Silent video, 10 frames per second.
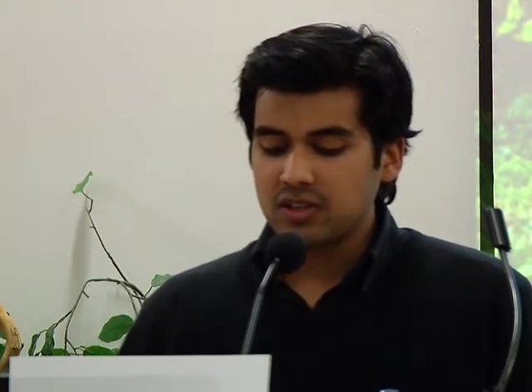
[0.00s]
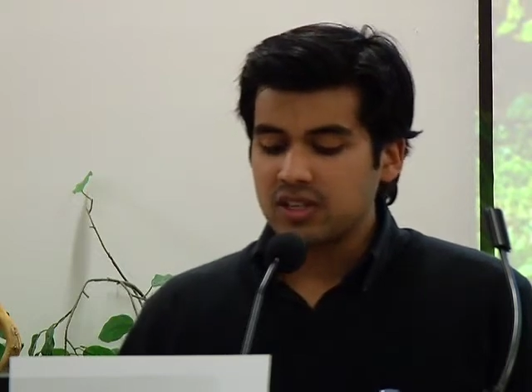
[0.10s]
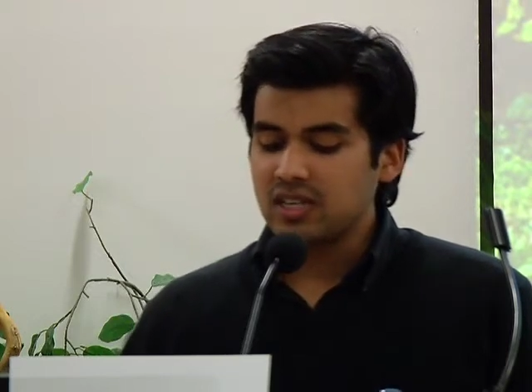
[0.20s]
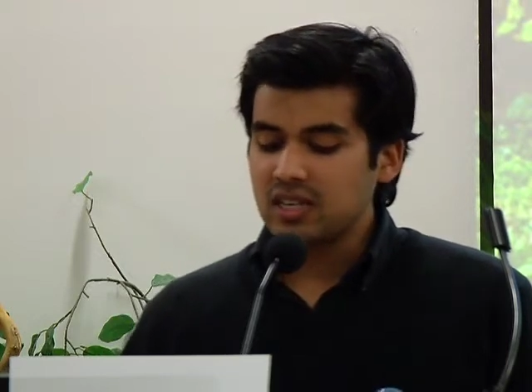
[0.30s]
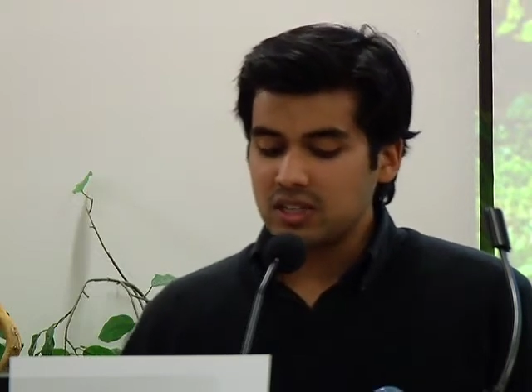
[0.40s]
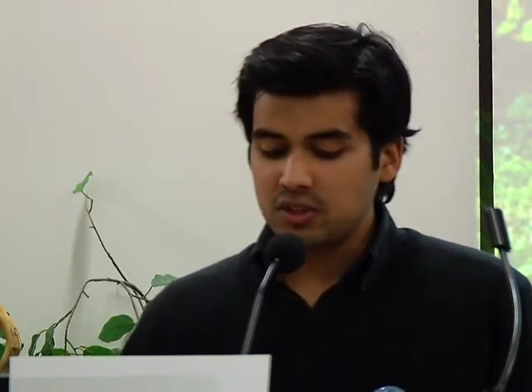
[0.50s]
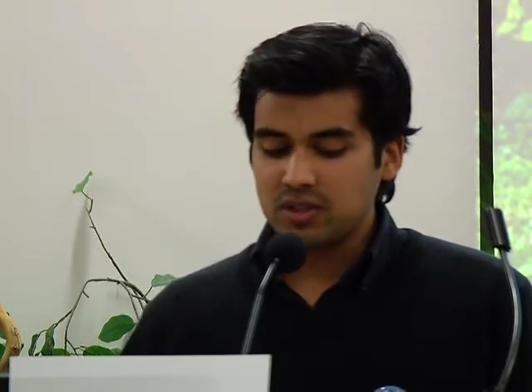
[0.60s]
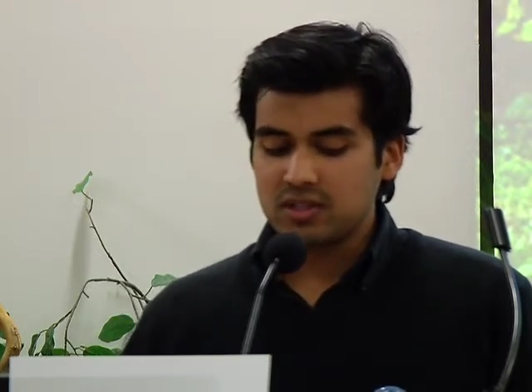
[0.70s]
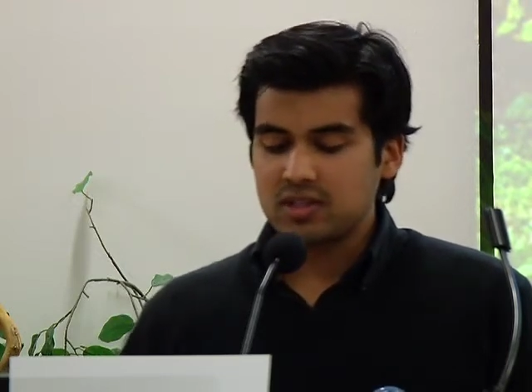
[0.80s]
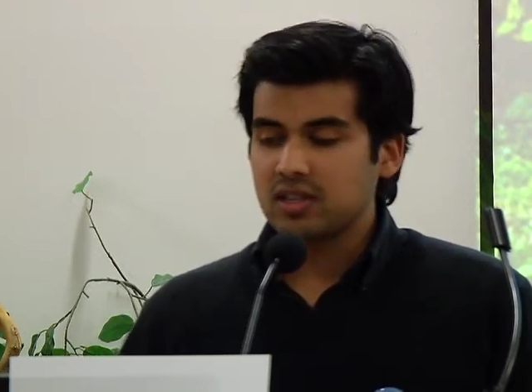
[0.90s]
Her key
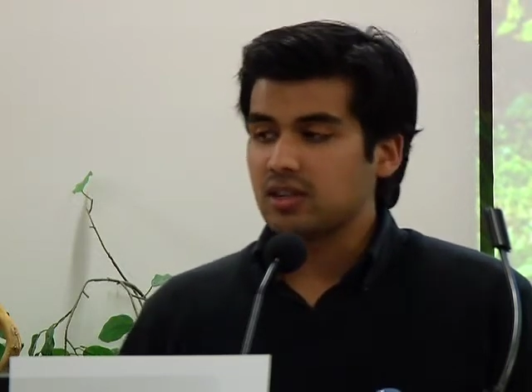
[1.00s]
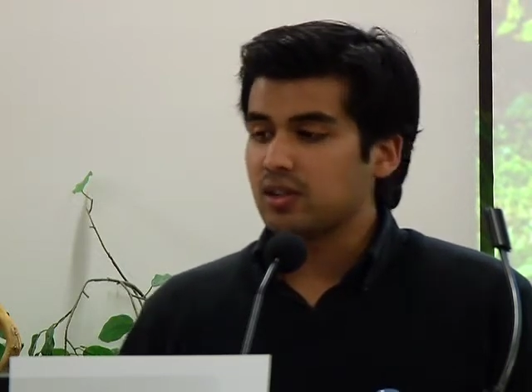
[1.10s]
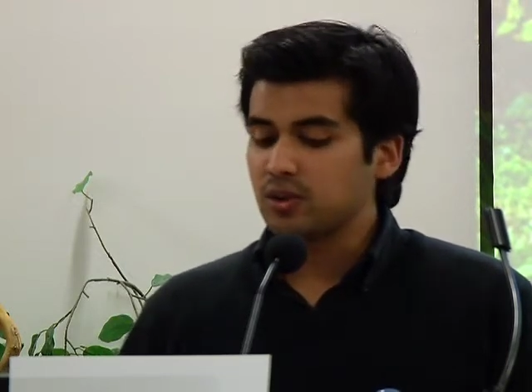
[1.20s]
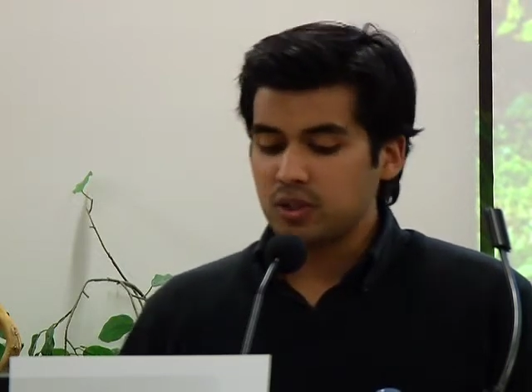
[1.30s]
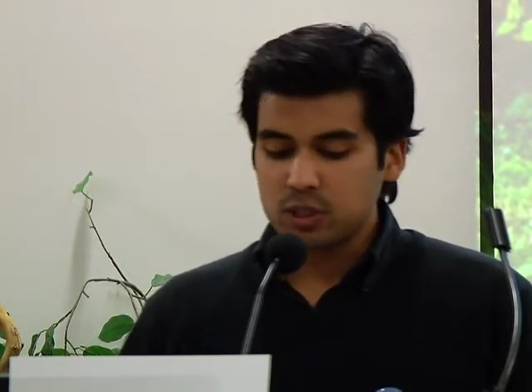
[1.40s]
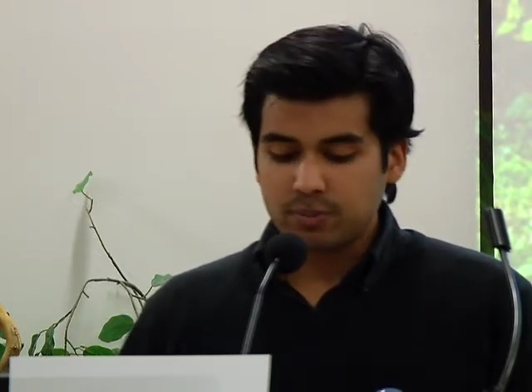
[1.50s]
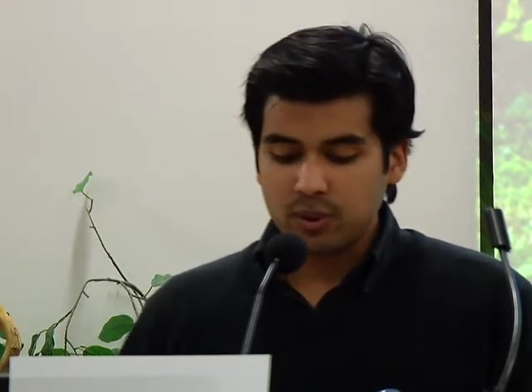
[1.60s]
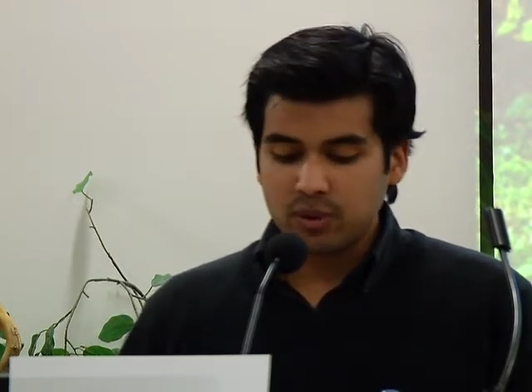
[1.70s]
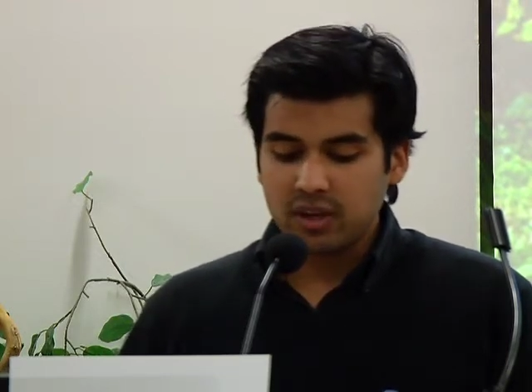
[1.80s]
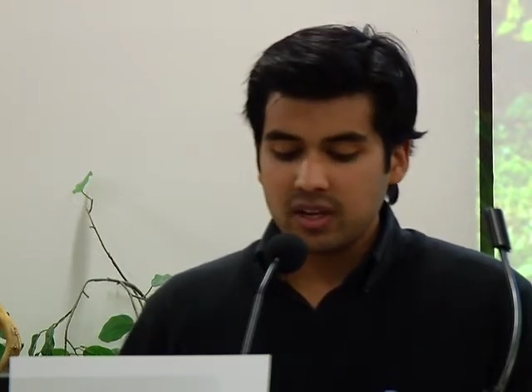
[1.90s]
interests include
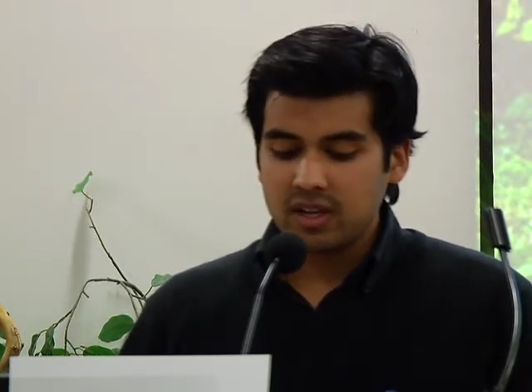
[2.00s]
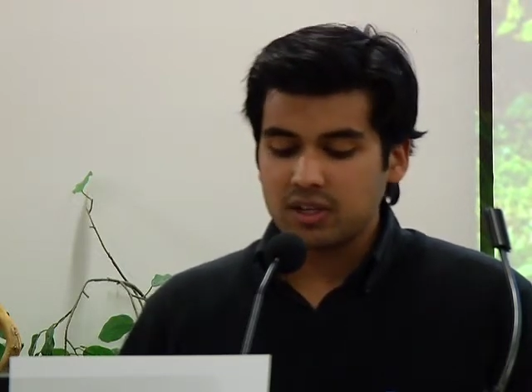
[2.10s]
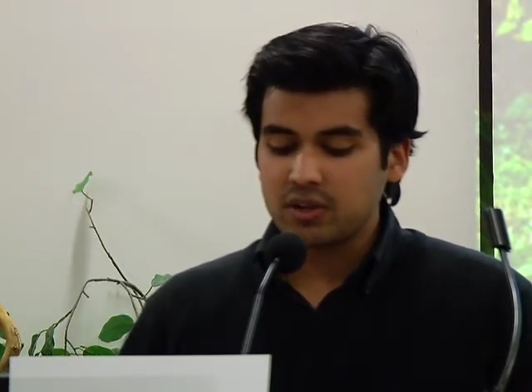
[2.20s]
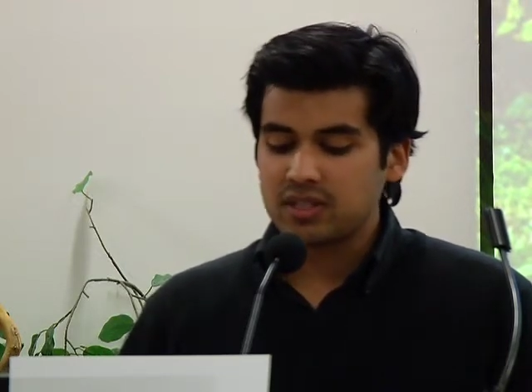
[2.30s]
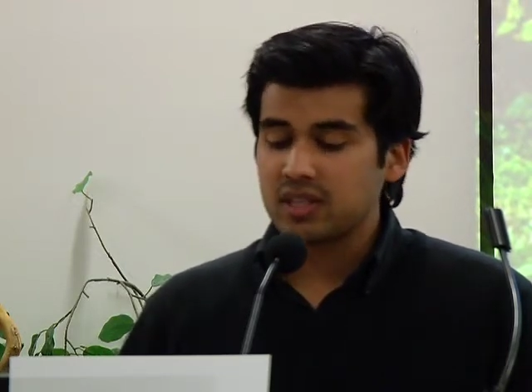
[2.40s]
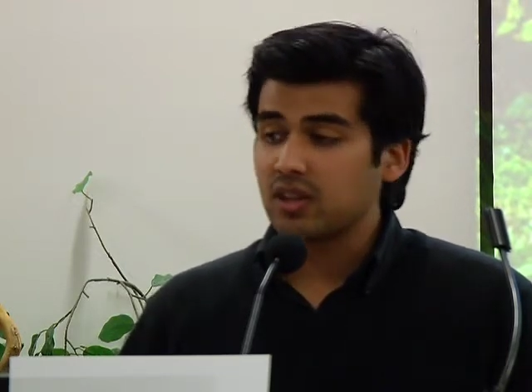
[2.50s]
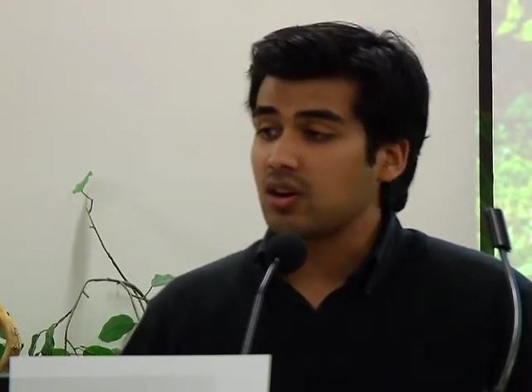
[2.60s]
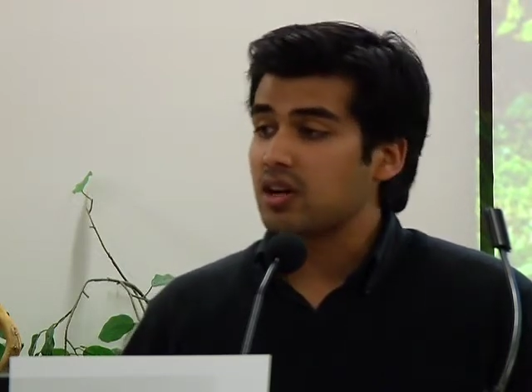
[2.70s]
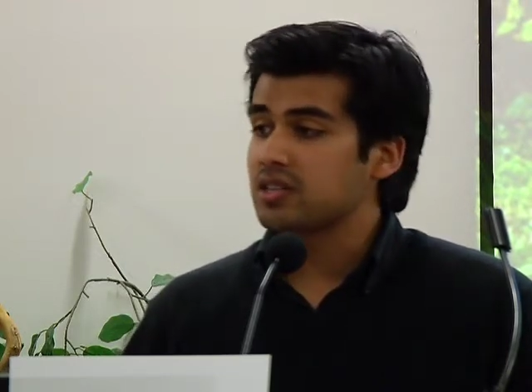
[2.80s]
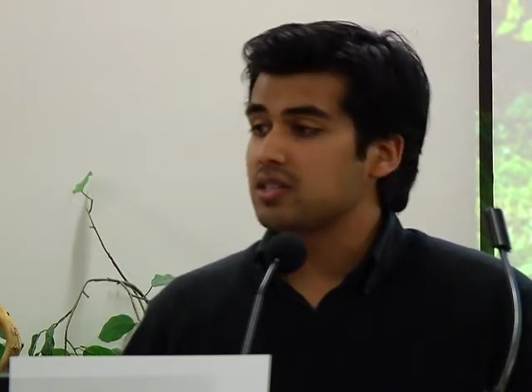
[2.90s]
exploring and addressing the
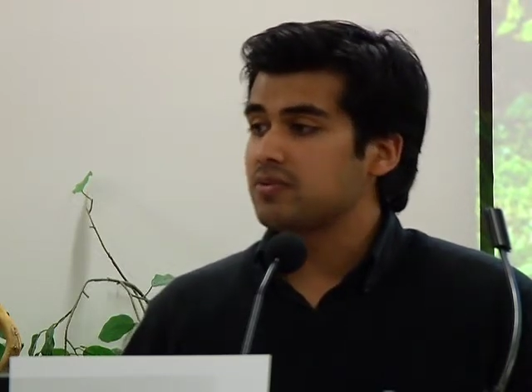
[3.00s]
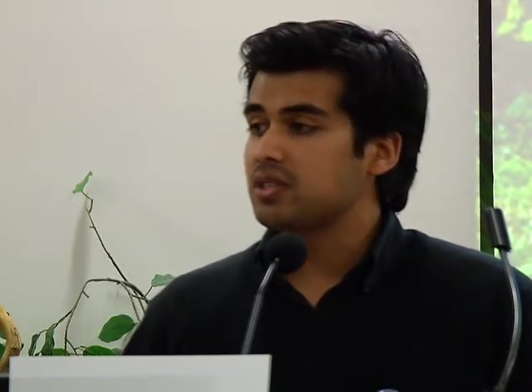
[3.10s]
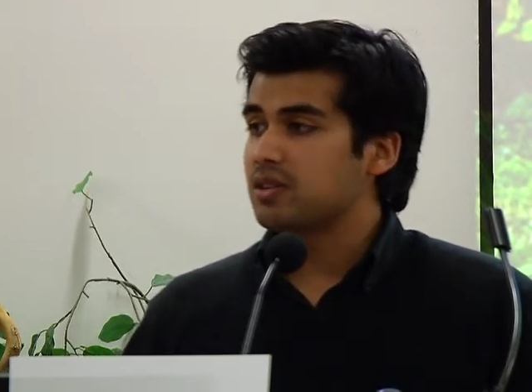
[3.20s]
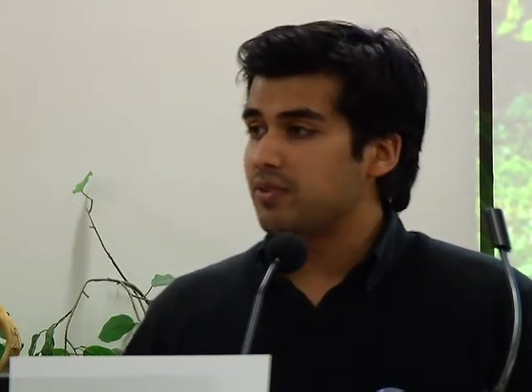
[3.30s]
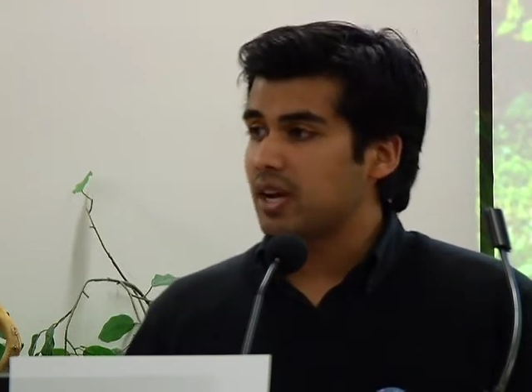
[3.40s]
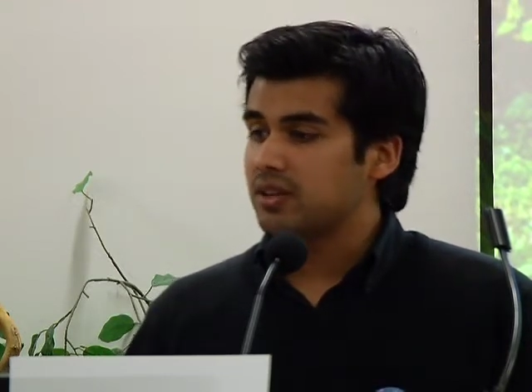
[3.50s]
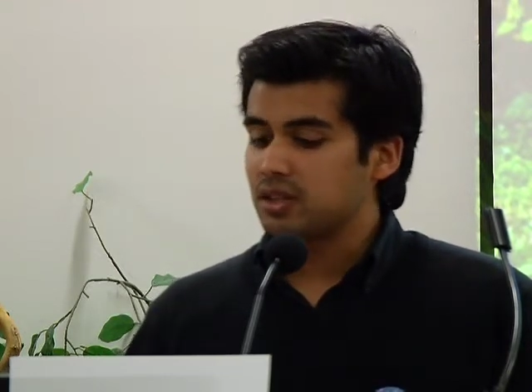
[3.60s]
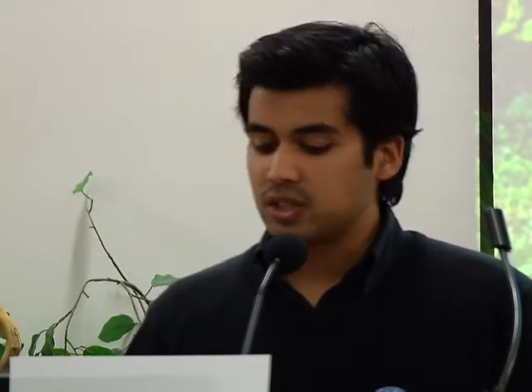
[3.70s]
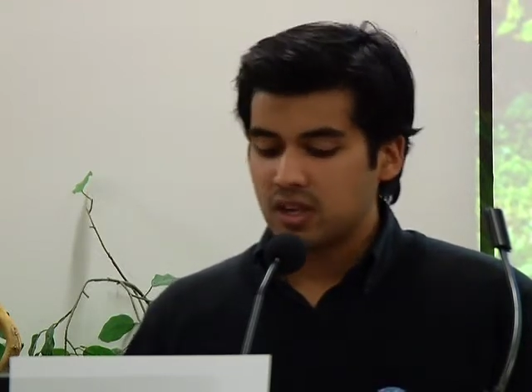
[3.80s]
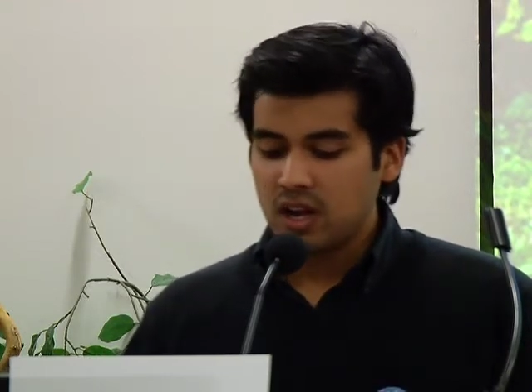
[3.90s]
causes of
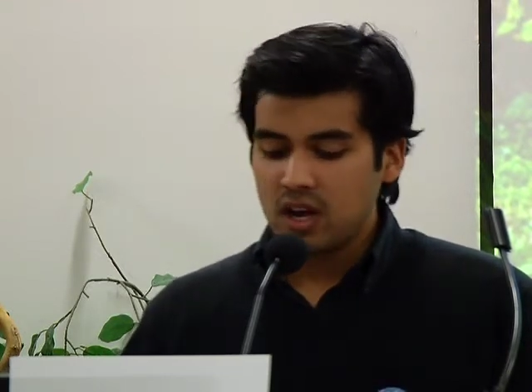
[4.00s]
disadvantage